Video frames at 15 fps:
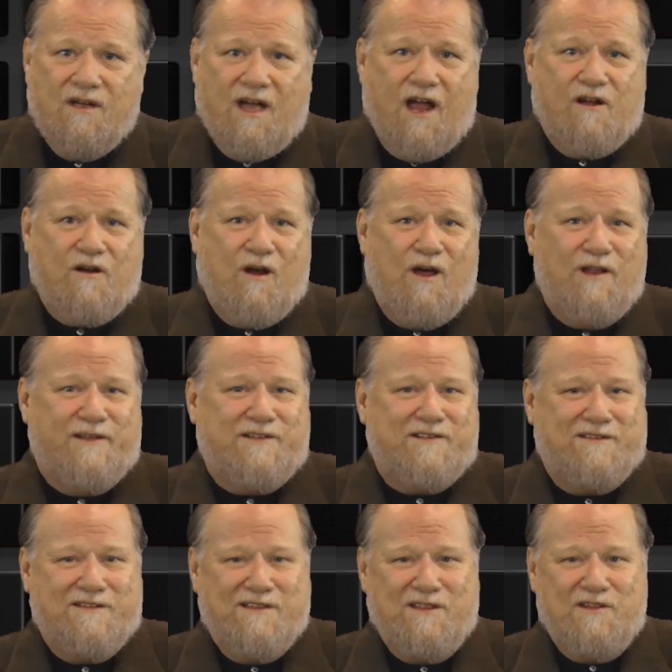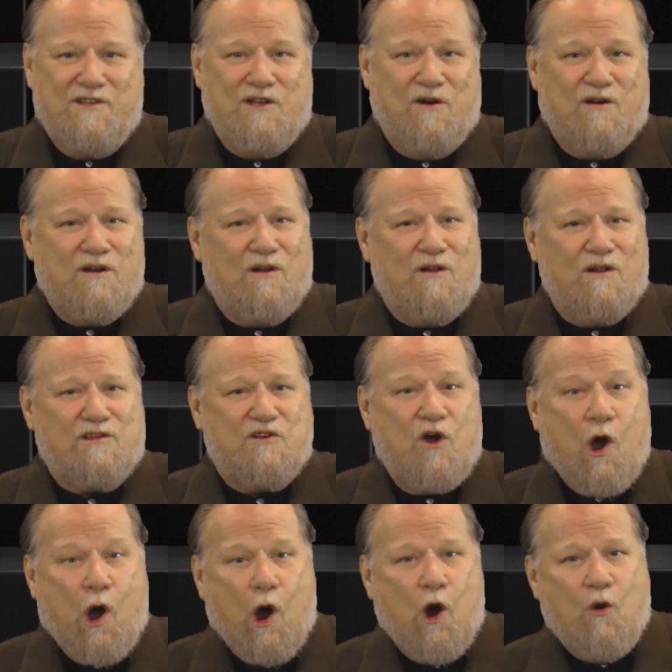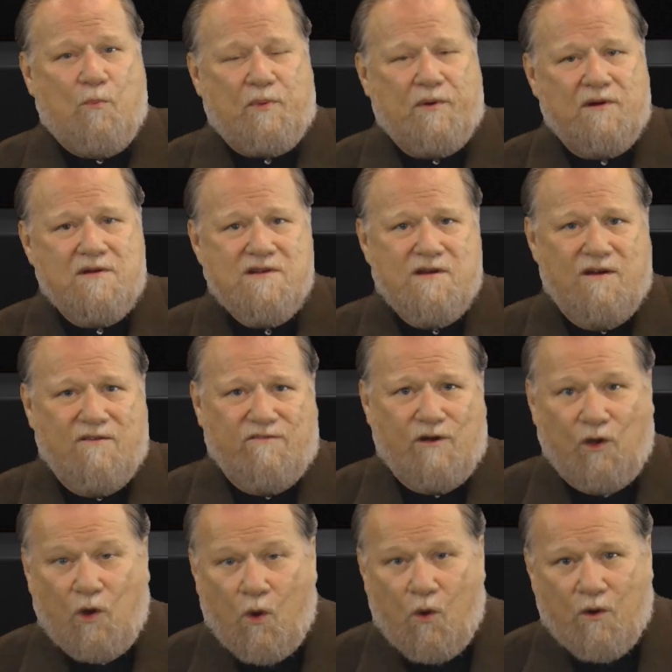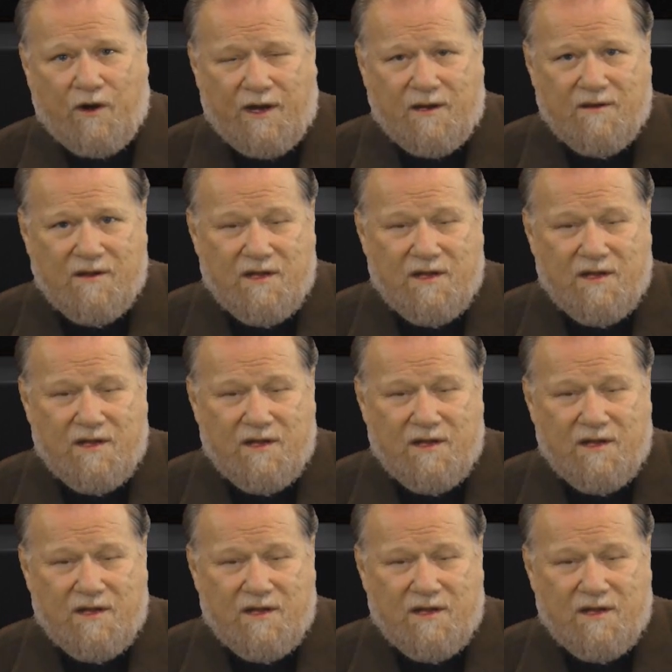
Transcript: I call it the occult hope of glory.